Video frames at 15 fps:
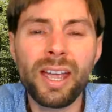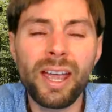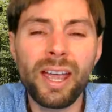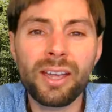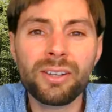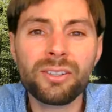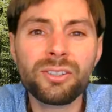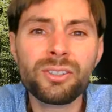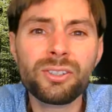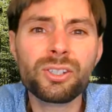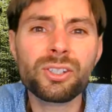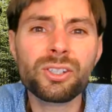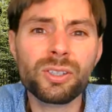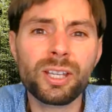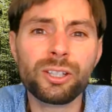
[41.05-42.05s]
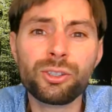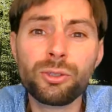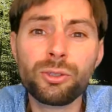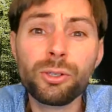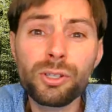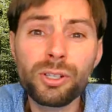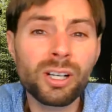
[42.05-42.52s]
And they
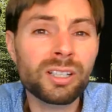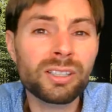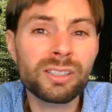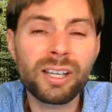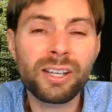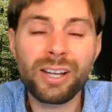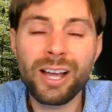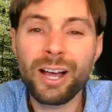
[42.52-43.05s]
scrutinise that,